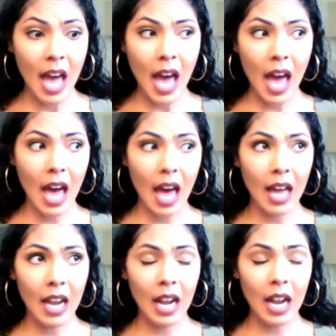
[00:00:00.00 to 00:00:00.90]

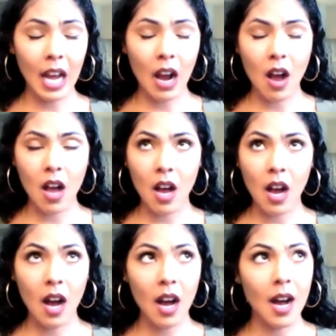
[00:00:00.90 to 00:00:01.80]
and
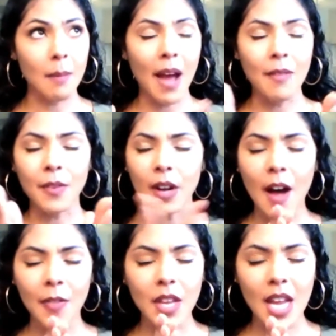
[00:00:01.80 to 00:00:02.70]
I
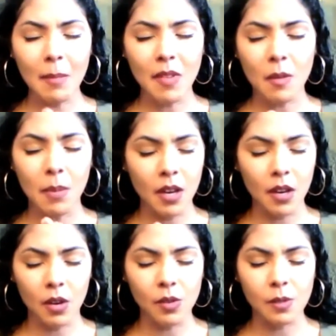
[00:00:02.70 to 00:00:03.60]
forgot the name of the
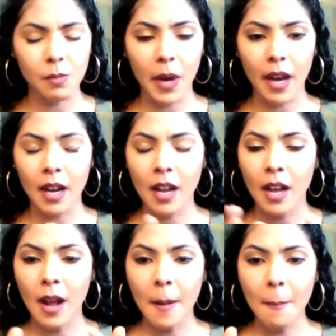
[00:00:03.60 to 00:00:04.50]
pills, but
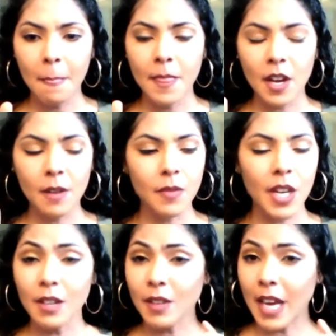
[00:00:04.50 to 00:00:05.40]

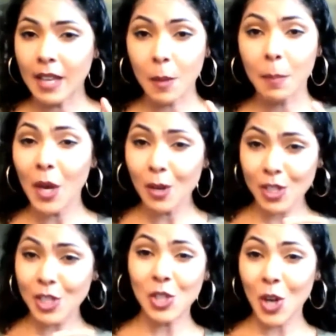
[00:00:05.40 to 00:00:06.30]
they're like the pills
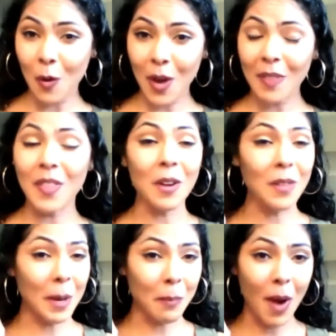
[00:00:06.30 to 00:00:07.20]
that you go in, they're
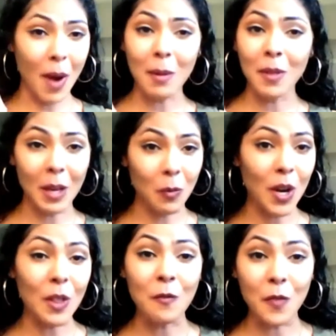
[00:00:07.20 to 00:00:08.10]
like probably like
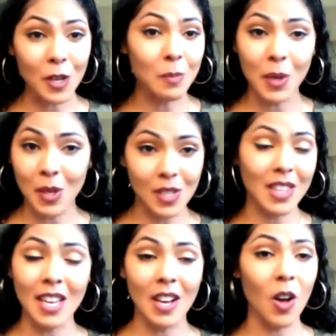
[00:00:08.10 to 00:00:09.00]
one of the first pills that
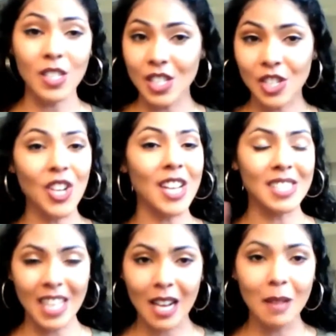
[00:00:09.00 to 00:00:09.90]
they suggest
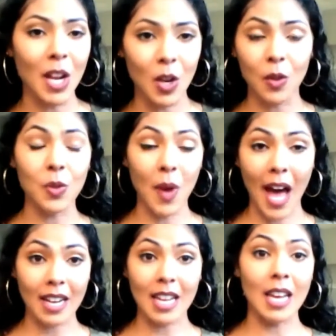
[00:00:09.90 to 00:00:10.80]
to anybody going through
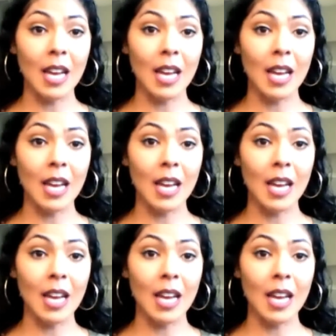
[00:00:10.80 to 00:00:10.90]
acne.